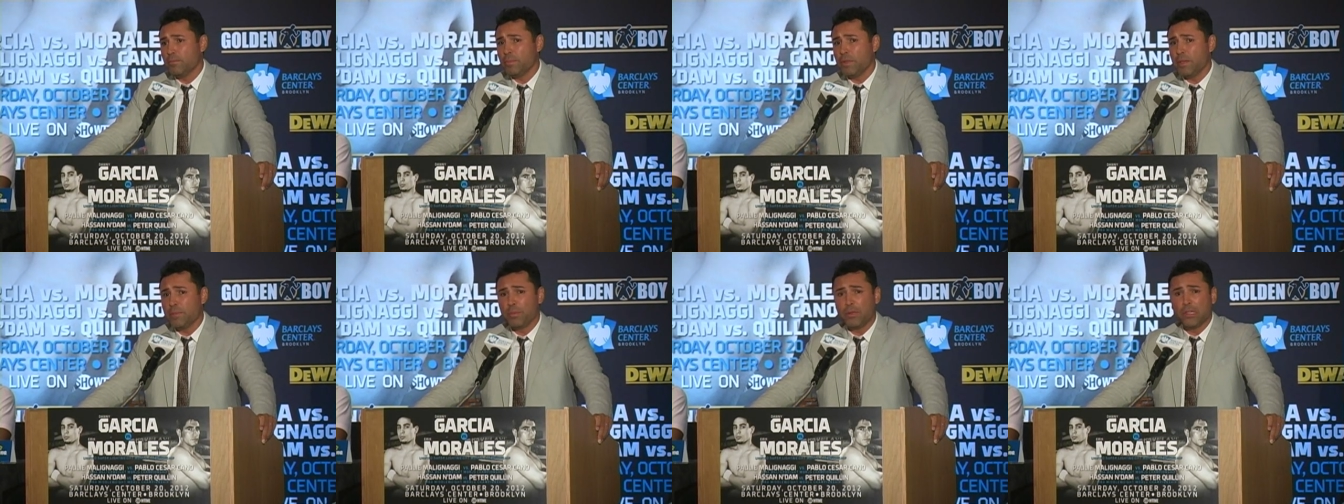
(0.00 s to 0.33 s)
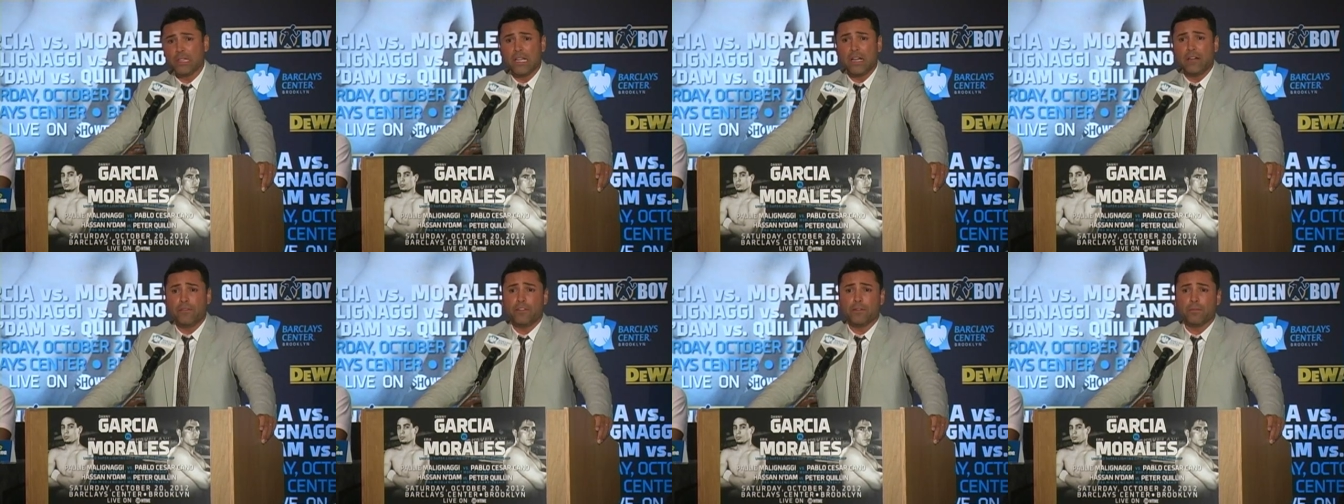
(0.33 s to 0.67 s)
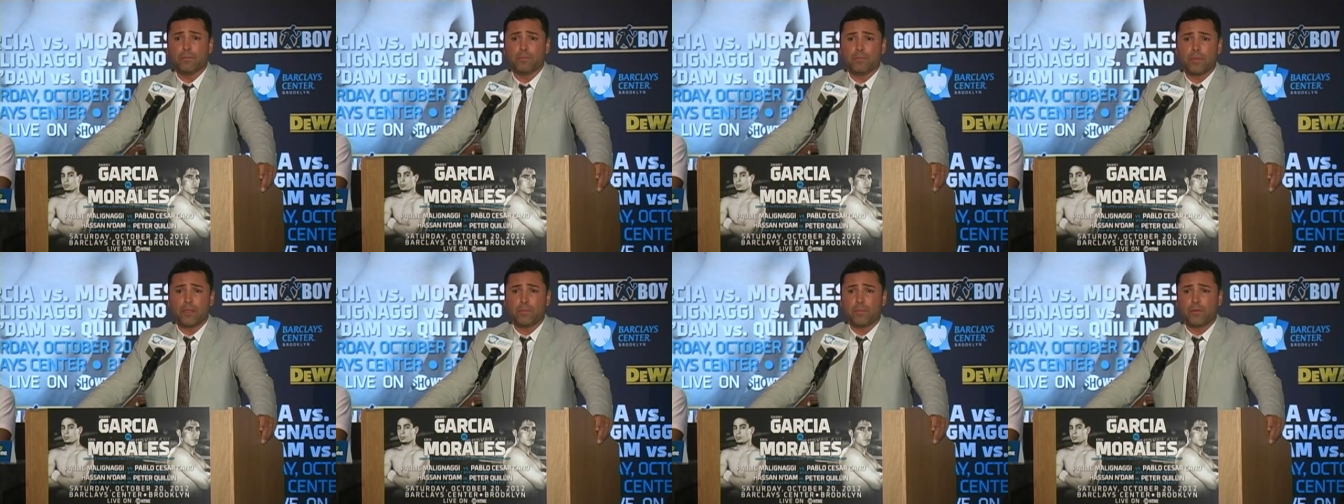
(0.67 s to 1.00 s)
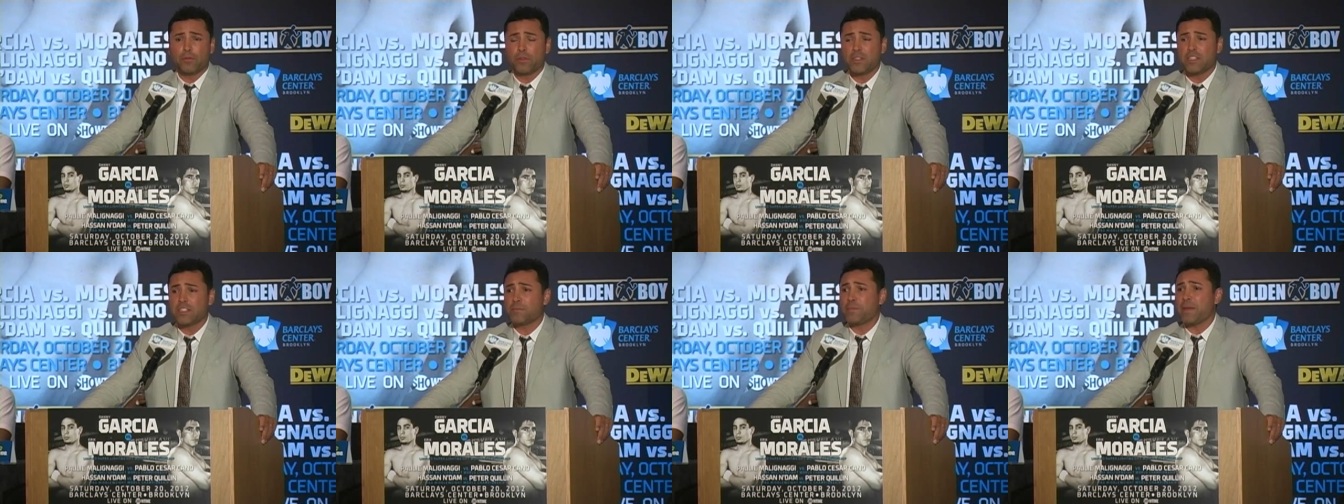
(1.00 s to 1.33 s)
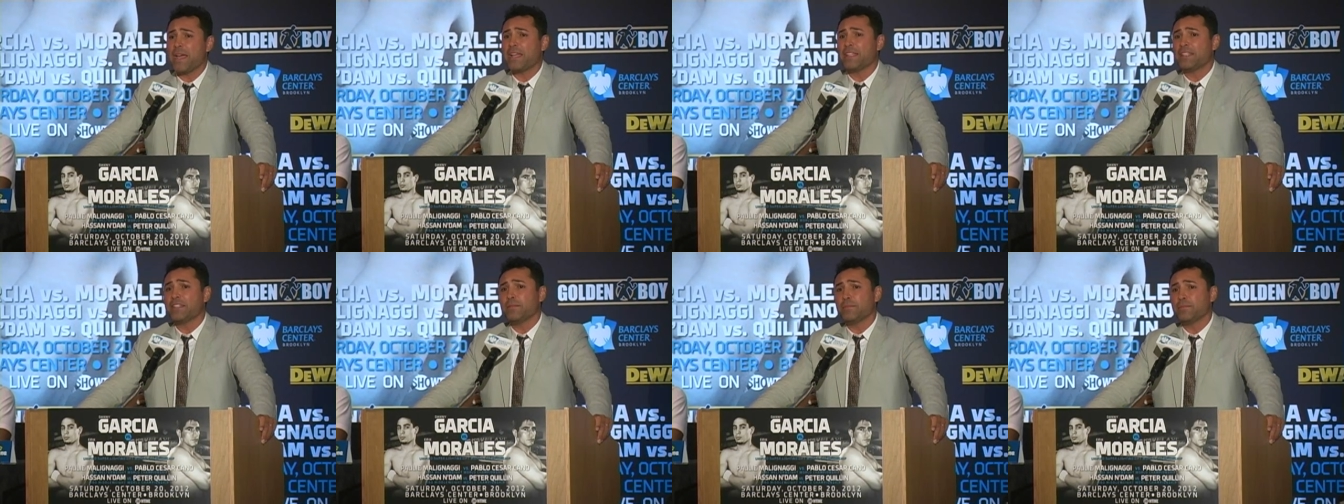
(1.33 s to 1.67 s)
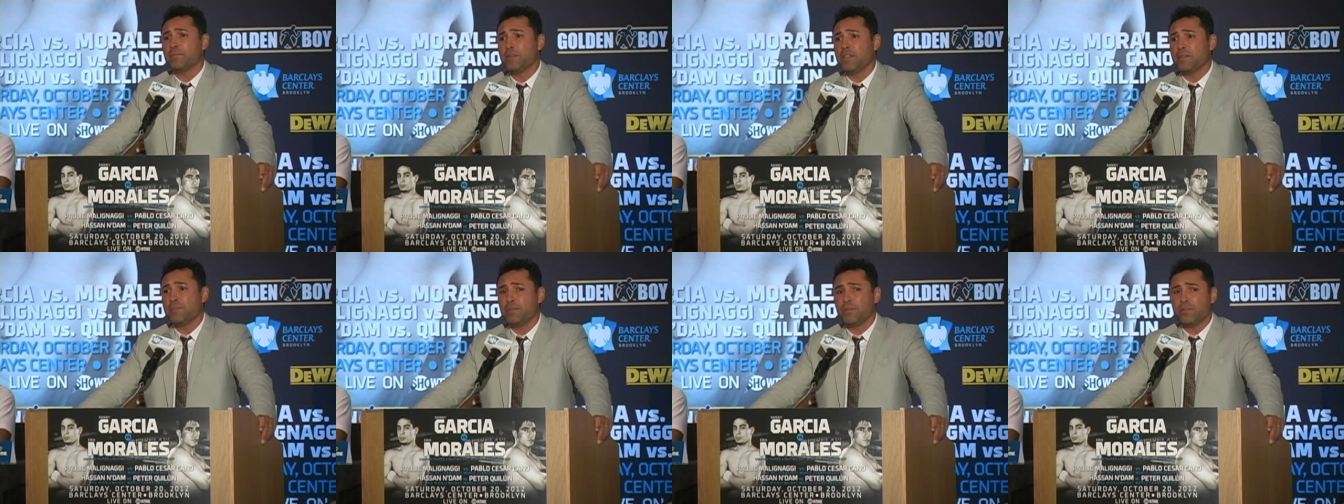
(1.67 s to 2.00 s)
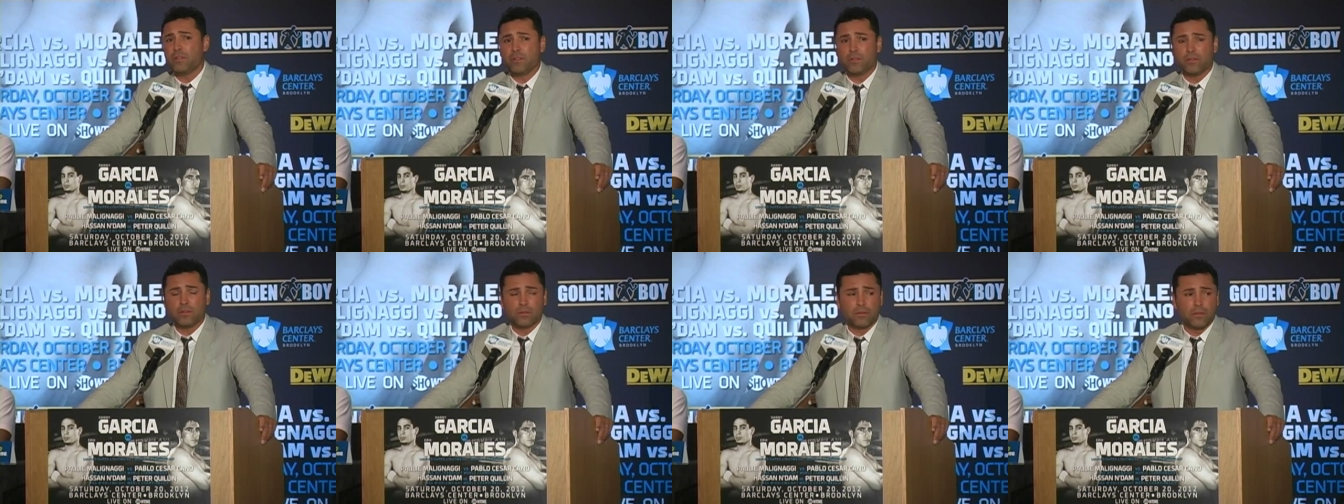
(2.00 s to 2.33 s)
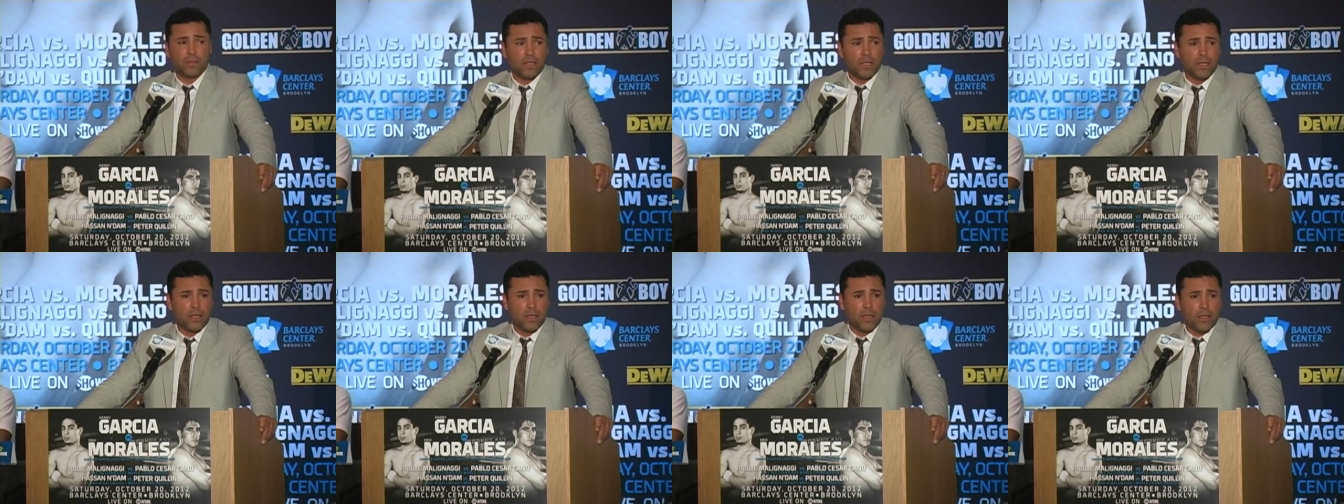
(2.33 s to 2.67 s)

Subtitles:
people love him, people respect him, people